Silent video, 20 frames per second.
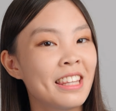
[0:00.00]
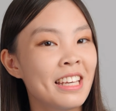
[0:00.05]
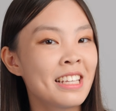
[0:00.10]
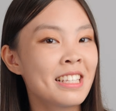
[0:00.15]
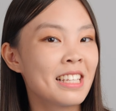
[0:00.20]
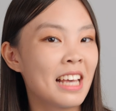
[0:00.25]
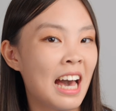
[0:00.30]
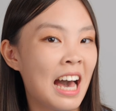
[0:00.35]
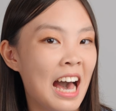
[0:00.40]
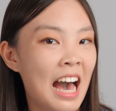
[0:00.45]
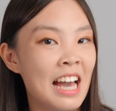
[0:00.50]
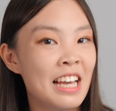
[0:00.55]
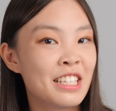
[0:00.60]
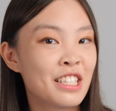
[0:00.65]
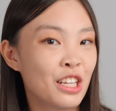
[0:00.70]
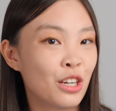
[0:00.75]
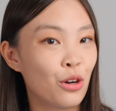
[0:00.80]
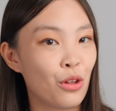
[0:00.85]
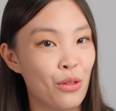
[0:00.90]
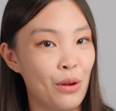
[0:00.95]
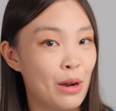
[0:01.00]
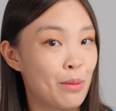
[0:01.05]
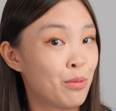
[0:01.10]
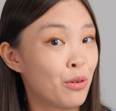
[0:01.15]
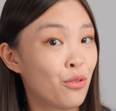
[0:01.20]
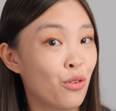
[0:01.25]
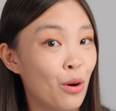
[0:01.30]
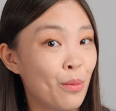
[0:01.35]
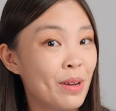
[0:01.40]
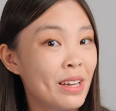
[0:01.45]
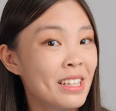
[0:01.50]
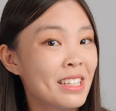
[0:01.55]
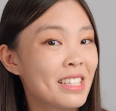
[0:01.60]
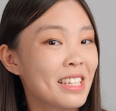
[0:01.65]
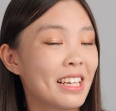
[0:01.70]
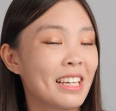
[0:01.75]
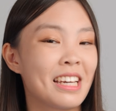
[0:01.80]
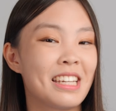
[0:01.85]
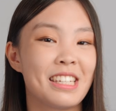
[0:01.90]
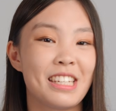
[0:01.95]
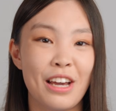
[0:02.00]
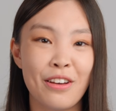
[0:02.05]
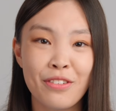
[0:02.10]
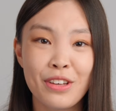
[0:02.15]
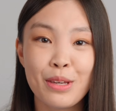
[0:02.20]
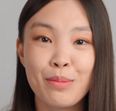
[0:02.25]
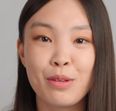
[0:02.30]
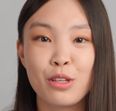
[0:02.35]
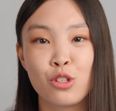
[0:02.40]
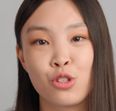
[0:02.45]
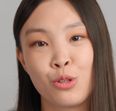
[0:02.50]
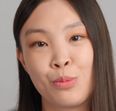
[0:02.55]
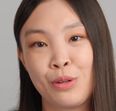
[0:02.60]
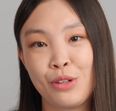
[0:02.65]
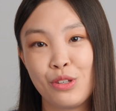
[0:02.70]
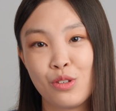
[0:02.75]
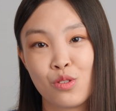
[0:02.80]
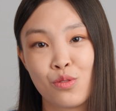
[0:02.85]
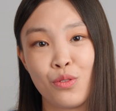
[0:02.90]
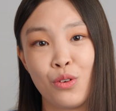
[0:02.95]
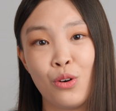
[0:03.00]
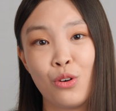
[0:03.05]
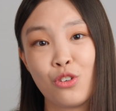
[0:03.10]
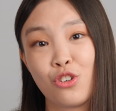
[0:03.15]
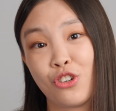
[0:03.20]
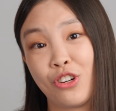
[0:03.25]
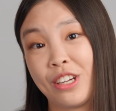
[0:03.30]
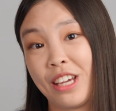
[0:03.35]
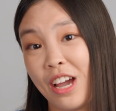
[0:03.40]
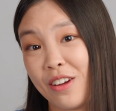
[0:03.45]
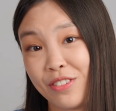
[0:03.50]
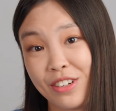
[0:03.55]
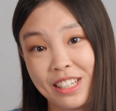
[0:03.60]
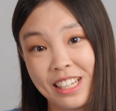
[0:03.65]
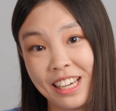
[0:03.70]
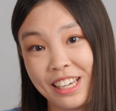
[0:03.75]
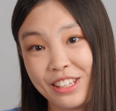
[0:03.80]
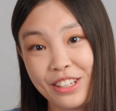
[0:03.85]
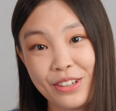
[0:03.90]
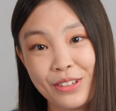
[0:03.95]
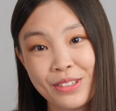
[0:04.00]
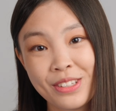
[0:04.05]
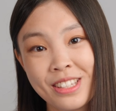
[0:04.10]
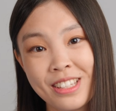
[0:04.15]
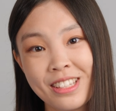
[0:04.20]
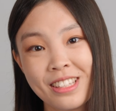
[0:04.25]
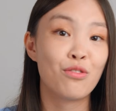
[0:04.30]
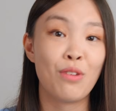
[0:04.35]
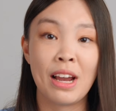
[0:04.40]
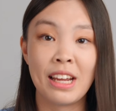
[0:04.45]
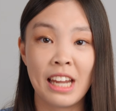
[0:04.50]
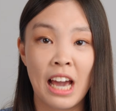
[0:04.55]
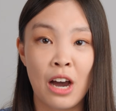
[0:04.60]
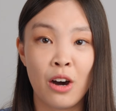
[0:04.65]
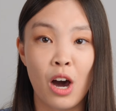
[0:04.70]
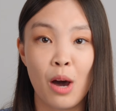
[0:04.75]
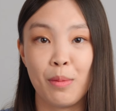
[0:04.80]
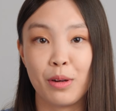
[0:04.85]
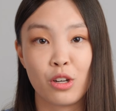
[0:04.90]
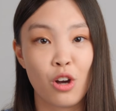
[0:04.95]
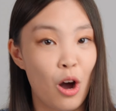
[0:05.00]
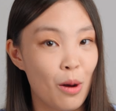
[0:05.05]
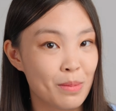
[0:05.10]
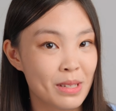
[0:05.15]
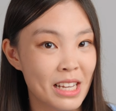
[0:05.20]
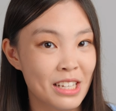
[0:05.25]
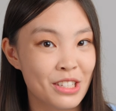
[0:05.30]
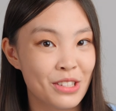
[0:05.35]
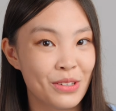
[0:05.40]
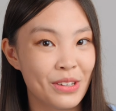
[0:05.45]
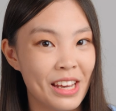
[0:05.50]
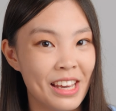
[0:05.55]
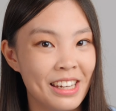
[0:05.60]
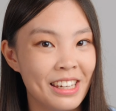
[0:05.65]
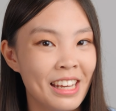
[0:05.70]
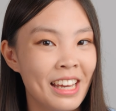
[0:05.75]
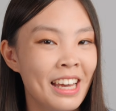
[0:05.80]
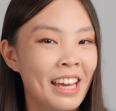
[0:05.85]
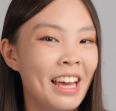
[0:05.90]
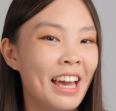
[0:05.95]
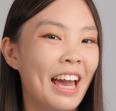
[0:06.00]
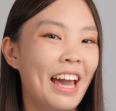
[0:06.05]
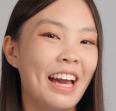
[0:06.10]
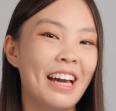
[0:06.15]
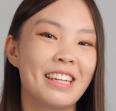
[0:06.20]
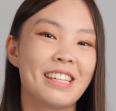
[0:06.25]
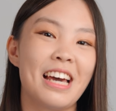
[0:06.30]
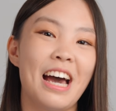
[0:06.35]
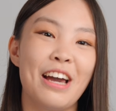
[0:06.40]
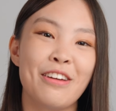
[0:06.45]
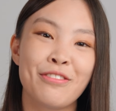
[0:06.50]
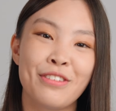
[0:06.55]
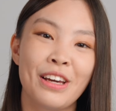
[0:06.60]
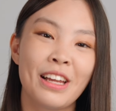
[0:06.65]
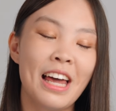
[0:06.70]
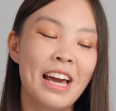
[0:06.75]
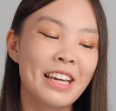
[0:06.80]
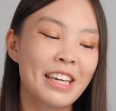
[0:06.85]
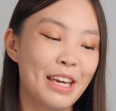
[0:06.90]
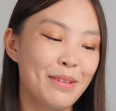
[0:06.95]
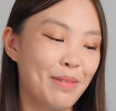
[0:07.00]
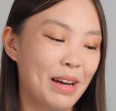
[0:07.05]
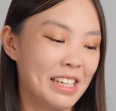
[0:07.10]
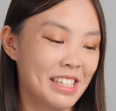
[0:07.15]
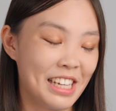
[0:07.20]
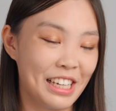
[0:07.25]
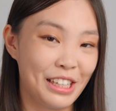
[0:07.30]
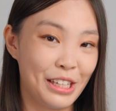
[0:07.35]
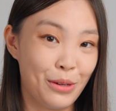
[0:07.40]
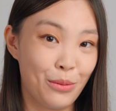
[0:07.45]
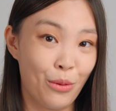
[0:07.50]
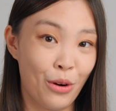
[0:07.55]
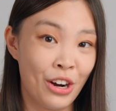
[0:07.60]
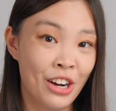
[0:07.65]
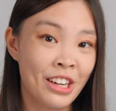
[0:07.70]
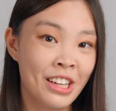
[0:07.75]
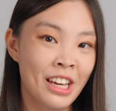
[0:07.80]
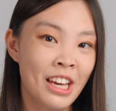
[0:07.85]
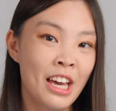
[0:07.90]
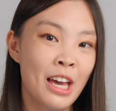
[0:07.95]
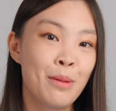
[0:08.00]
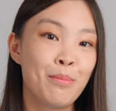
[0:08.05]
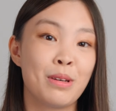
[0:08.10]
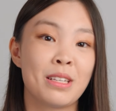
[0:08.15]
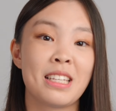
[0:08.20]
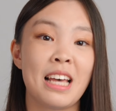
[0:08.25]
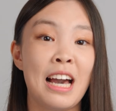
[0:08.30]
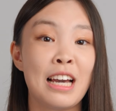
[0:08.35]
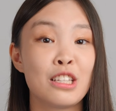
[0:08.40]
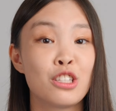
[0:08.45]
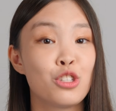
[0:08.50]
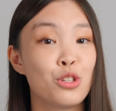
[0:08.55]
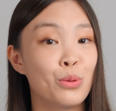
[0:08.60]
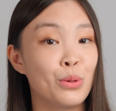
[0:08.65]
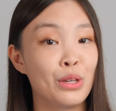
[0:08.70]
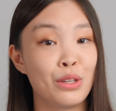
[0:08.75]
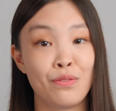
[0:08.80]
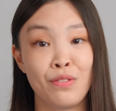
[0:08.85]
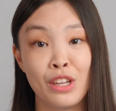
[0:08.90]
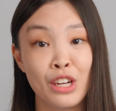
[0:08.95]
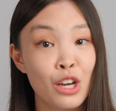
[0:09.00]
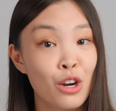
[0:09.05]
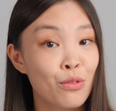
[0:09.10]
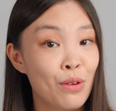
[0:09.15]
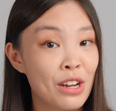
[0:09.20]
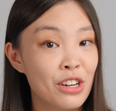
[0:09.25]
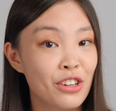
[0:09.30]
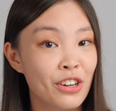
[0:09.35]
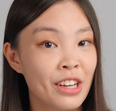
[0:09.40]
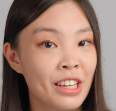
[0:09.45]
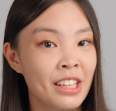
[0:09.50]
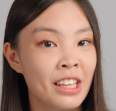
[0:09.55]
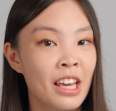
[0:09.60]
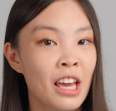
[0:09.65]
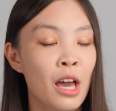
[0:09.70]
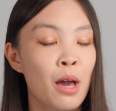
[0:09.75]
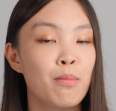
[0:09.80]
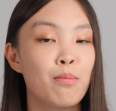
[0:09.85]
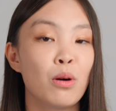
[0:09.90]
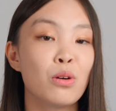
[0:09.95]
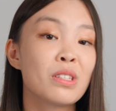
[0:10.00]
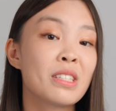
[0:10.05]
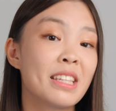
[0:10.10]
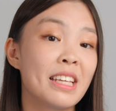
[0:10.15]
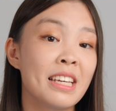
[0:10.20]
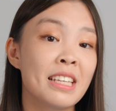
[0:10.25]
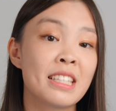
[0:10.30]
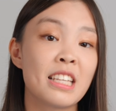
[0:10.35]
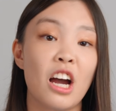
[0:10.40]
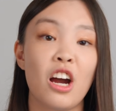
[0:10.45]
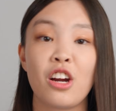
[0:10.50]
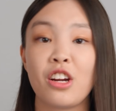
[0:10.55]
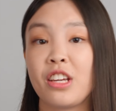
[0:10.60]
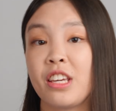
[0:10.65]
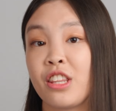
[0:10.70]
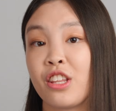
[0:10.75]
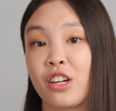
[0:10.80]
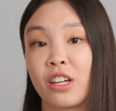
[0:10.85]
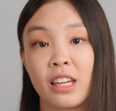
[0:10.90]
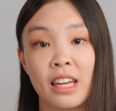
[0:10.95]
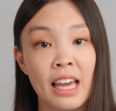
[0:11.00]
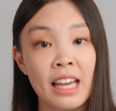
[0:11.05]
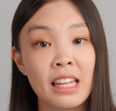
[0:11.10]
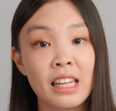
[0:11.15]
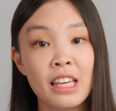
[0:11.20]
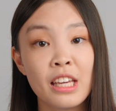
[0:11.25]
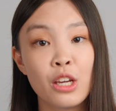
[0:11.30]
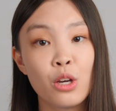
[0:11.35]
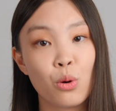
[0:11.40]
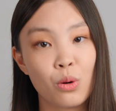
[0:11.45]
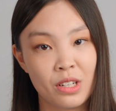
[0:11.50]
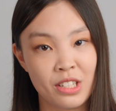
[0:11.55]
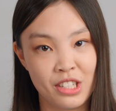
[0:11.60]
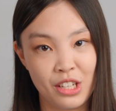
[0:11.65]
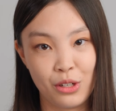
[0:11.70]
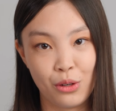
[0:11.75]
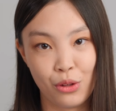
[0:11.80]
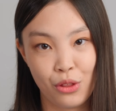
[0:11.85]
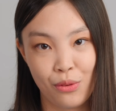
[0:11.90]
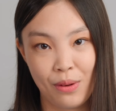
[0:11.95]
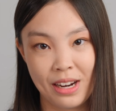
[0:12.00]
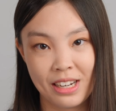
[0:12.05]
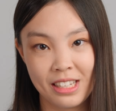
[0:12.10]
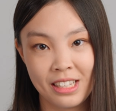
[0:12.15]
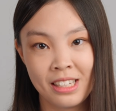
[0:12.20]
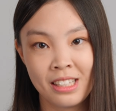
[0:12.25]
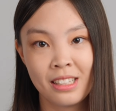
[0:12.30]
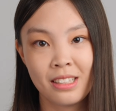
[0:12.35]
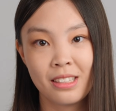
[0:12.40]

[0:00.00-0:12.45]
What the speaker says: this high single-threaded performance can definitely be super useful during everyday use. Right now, I'm a comp sci student, and I feel like in my daily work, besides doing video rendering, most things are either lightly or single-threaded.